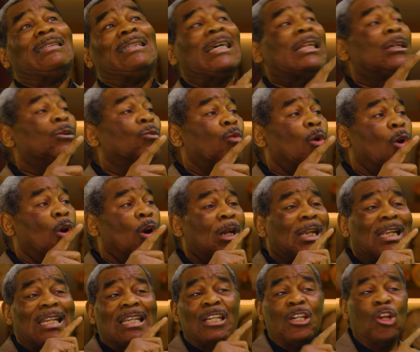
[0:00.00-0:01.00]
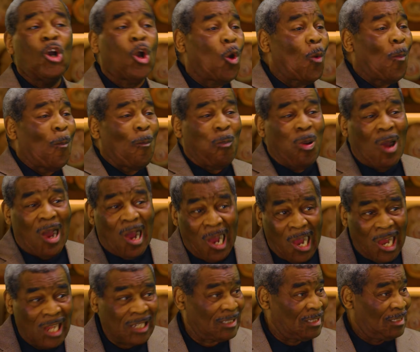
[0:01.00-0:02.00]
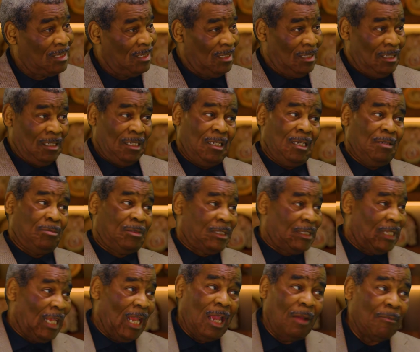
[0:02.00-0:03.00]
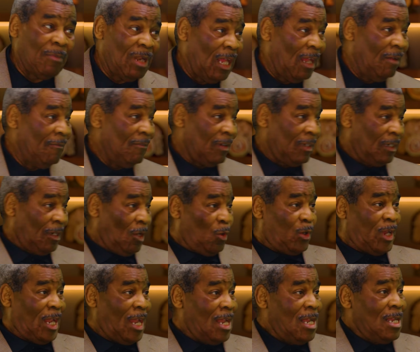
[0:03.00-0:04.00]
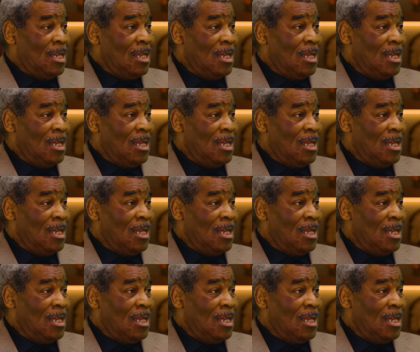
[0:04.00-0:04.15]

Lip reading: didn't want no parts of Sam Langford. Okay?